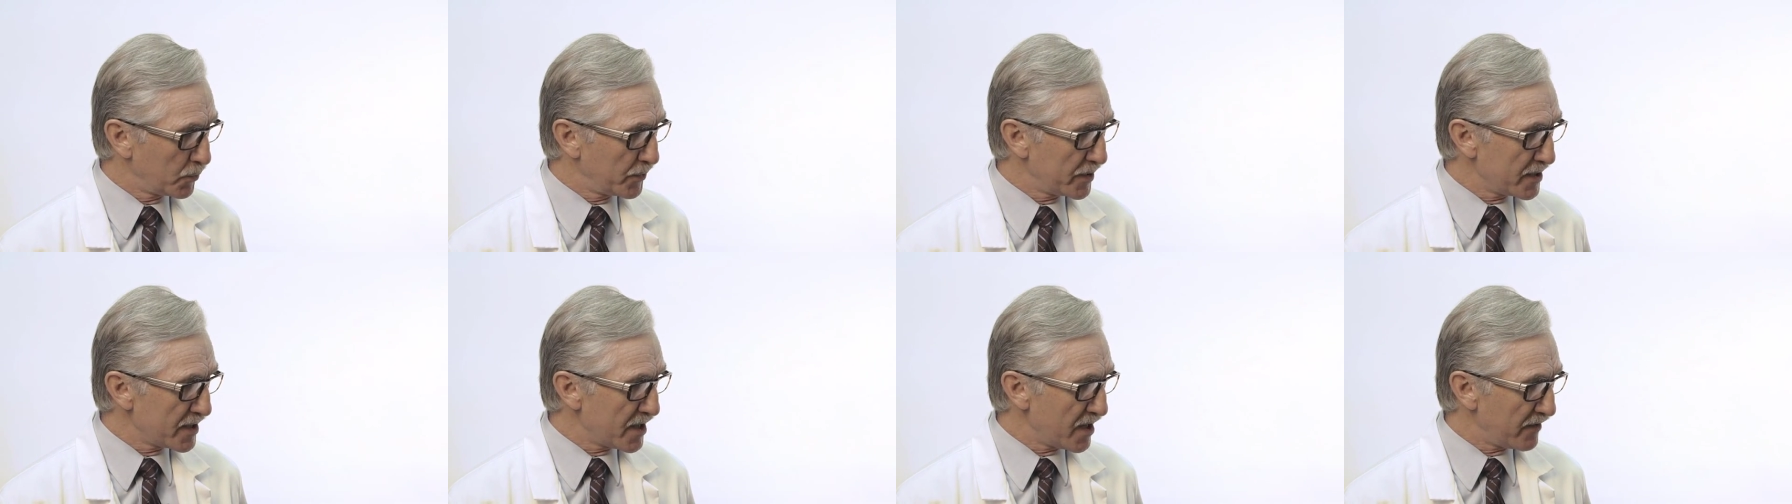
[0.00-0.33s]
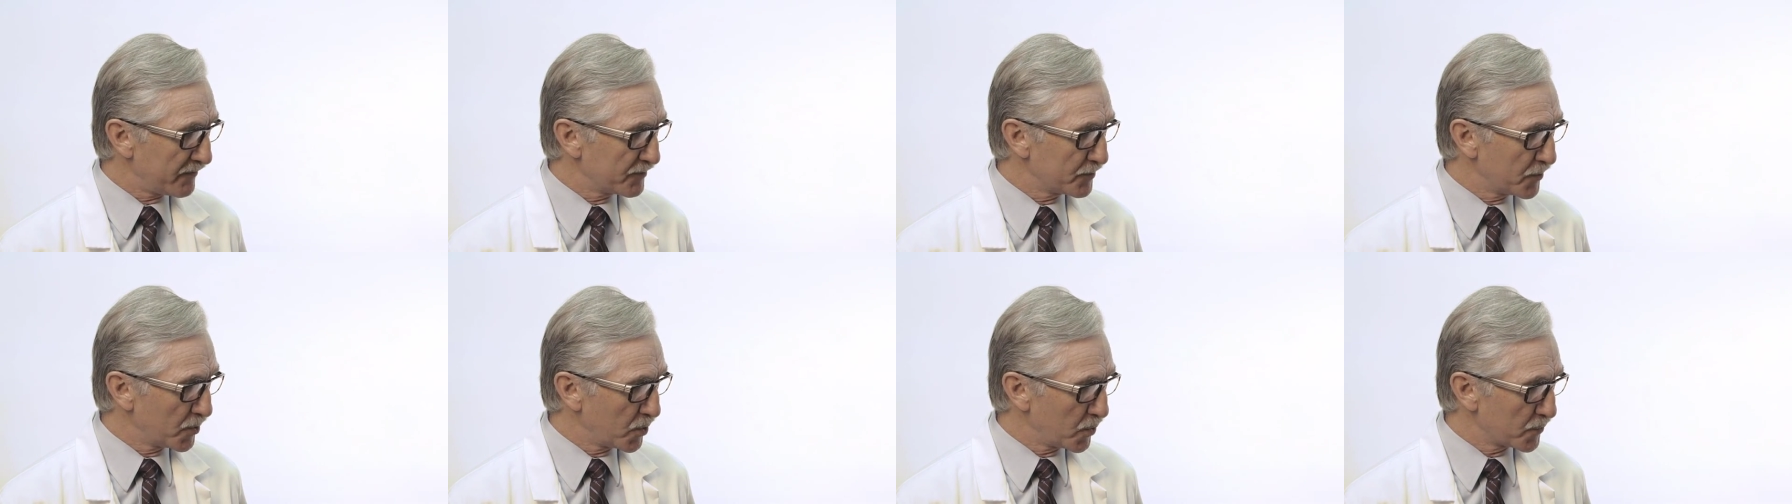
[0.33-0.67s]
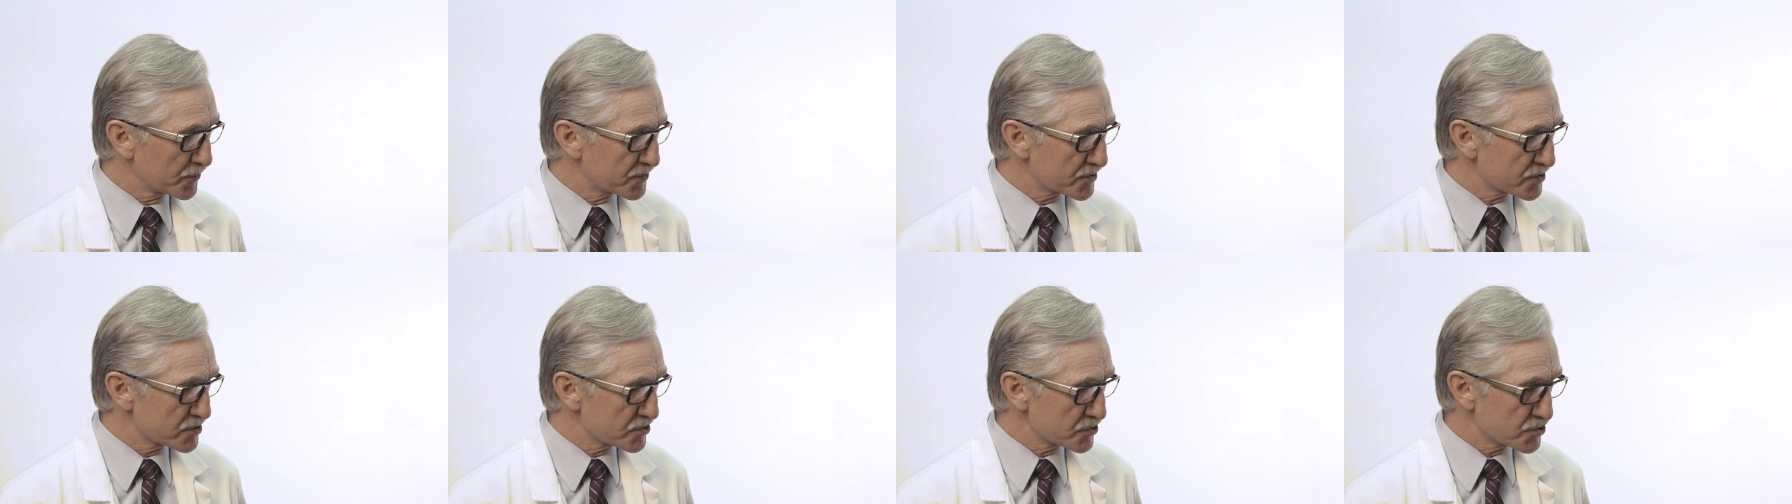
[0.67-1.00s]
we have
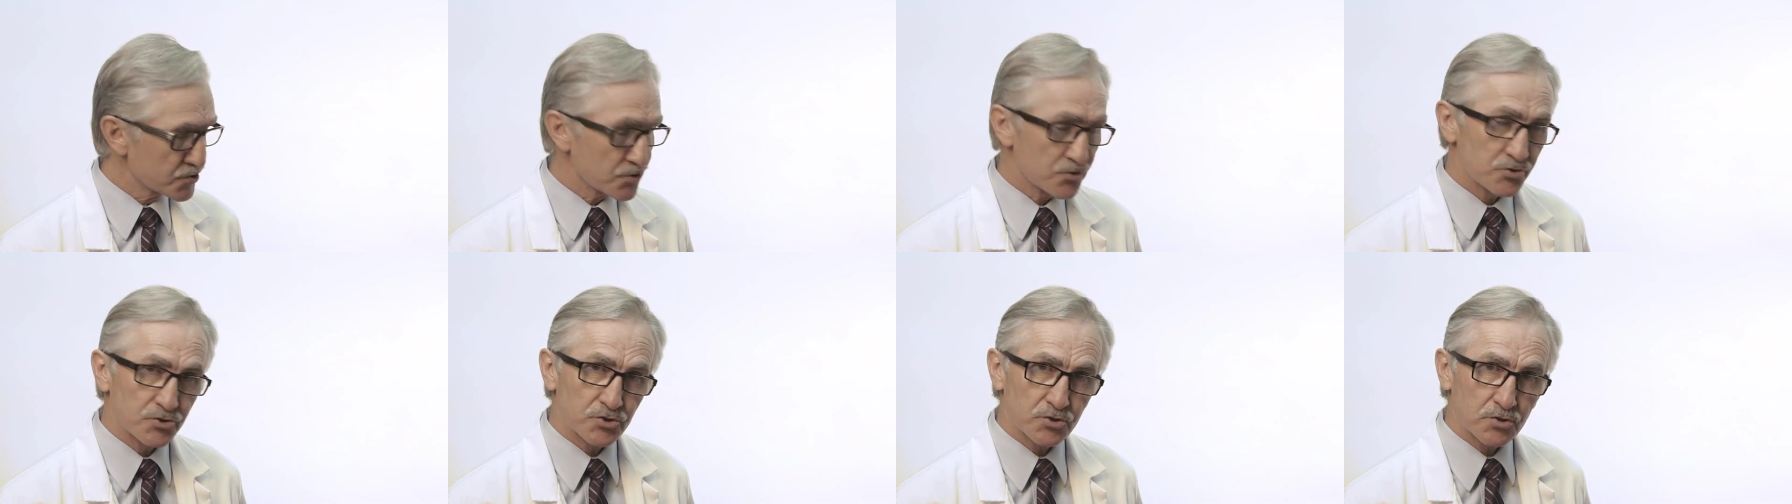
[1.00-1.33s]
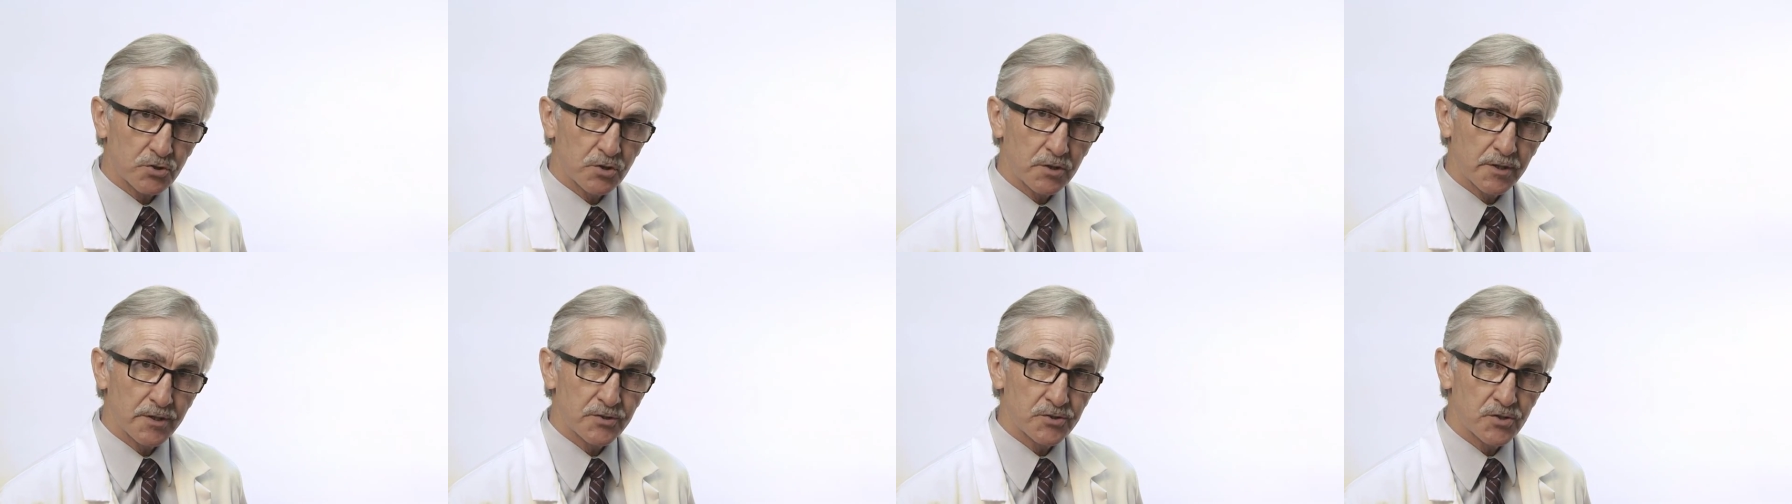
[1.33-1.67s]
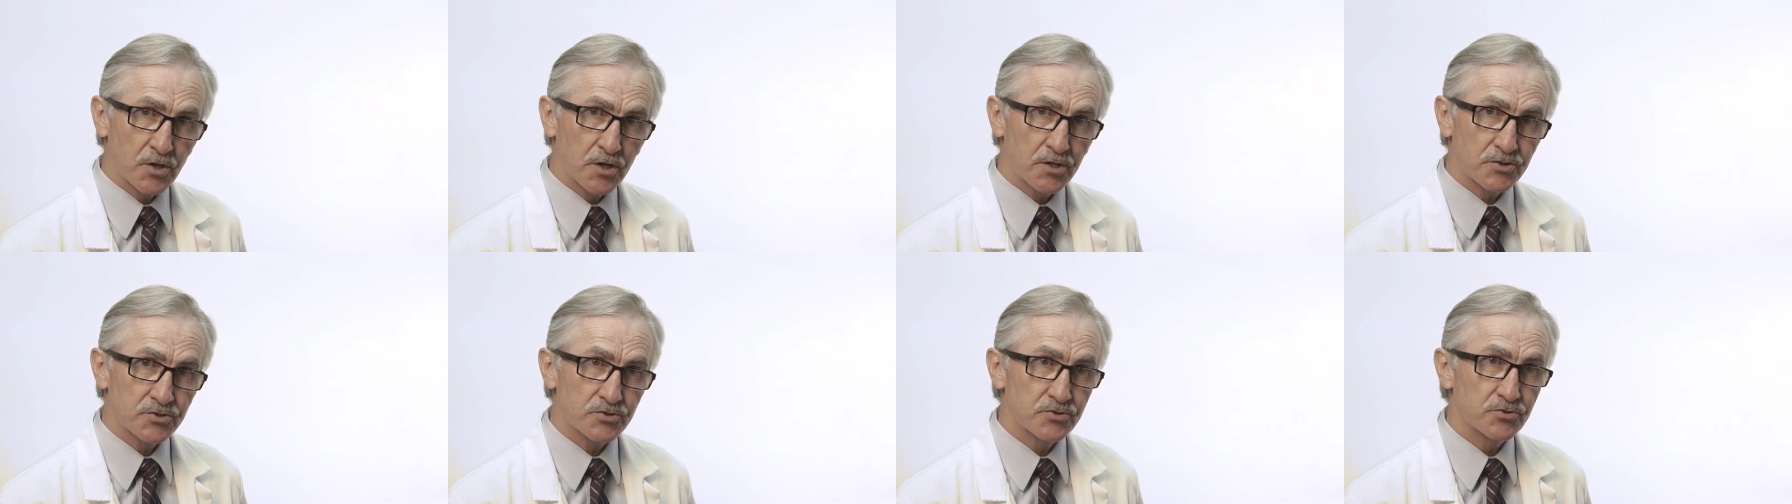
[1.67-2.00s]
both surgical and
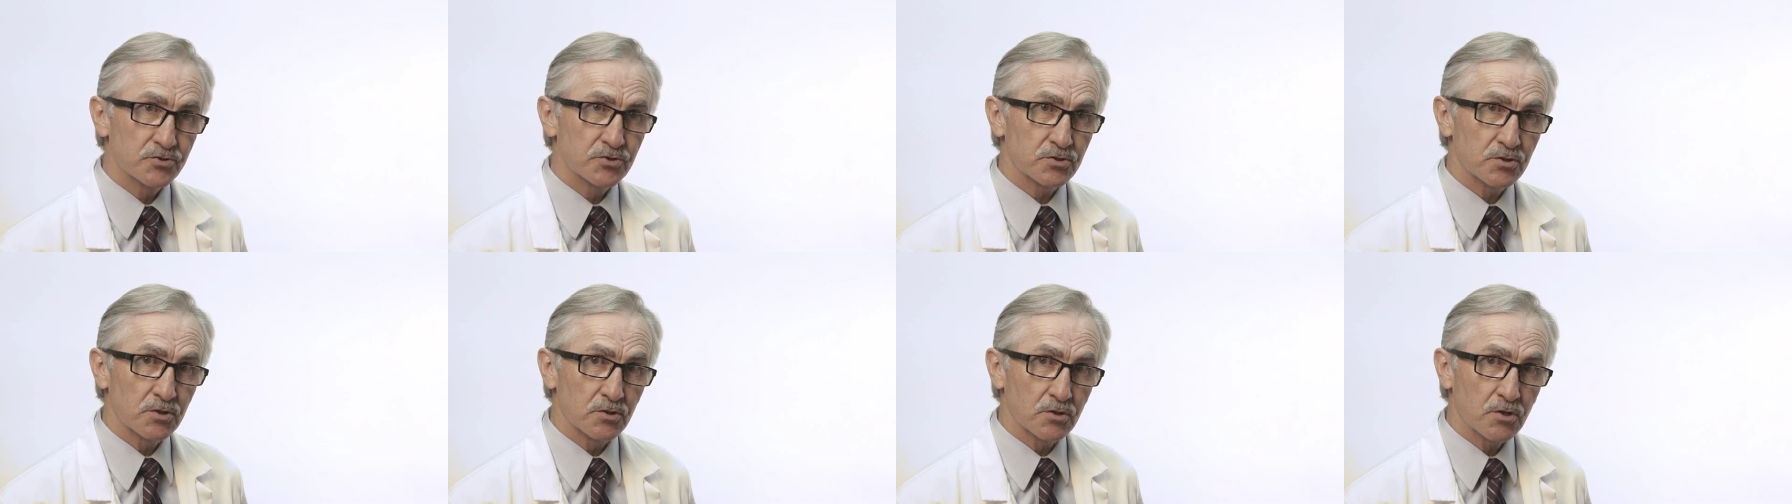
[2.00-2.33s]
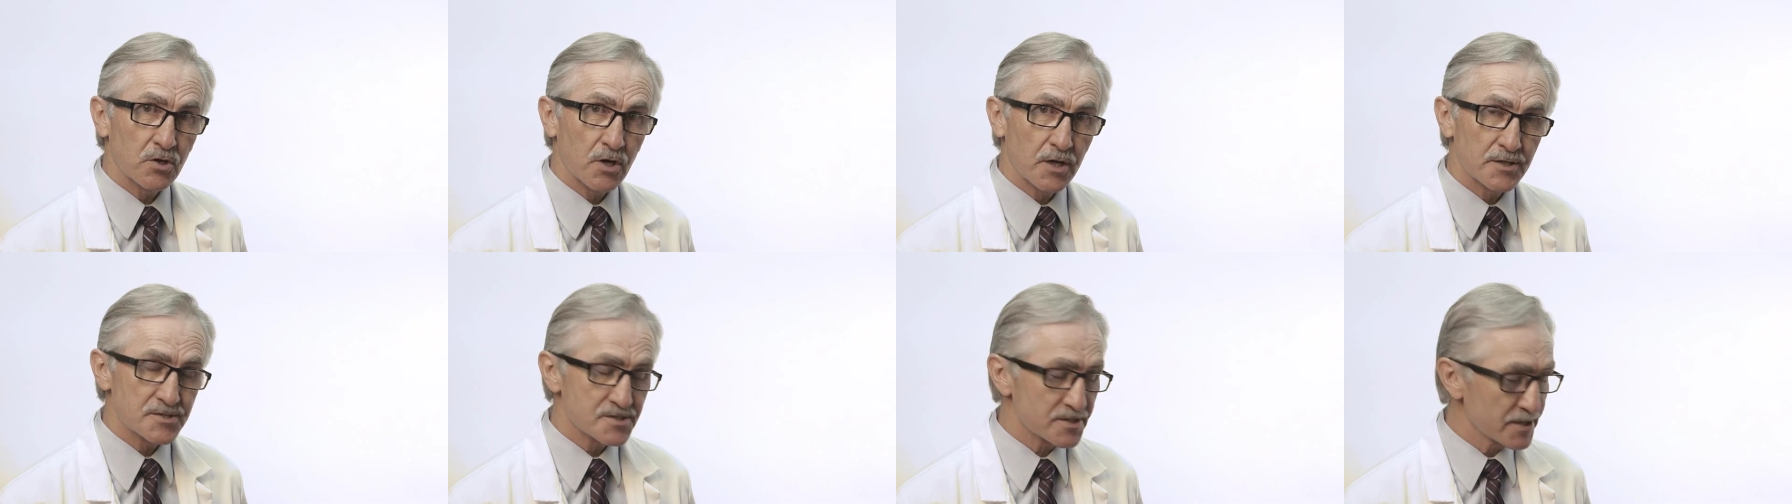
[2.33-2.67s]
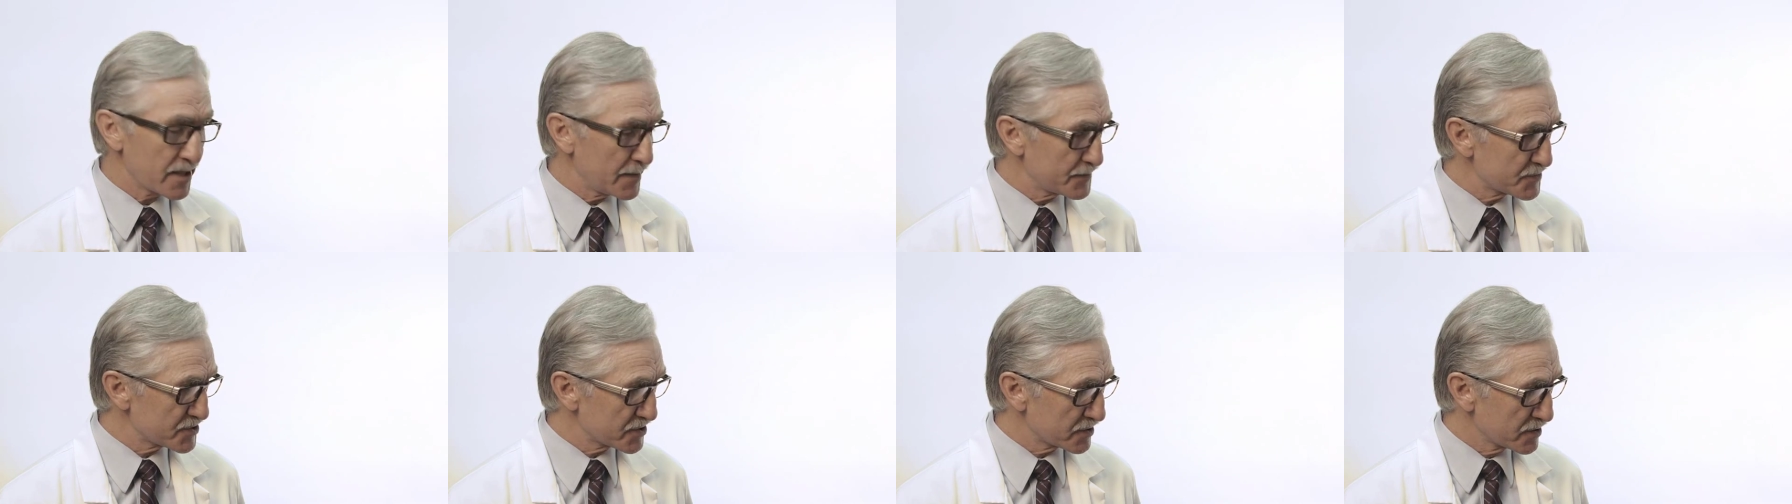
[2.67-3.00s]
non-surgical
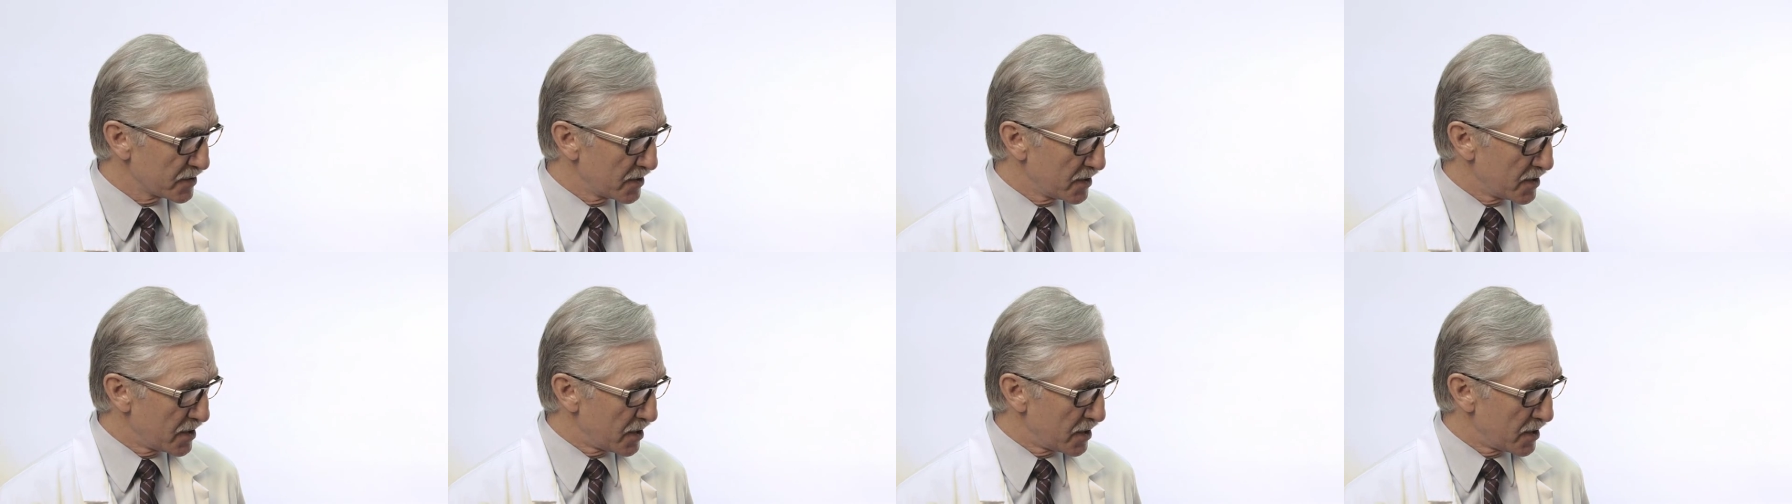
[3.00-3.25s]
concepts.